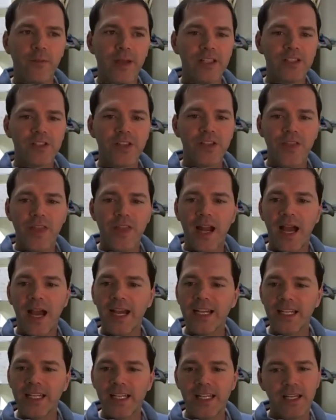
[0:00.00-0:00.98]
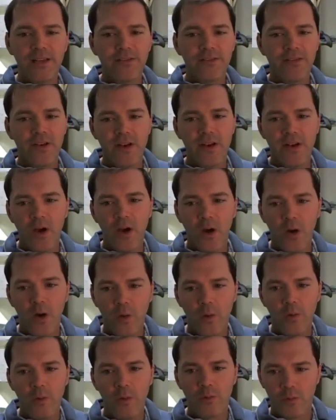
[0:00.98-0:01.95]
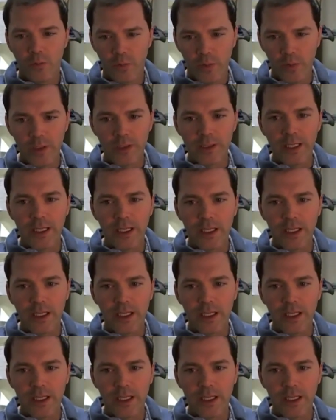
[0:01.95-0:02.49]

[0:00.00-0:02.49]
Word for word: it's information that I didn't even know,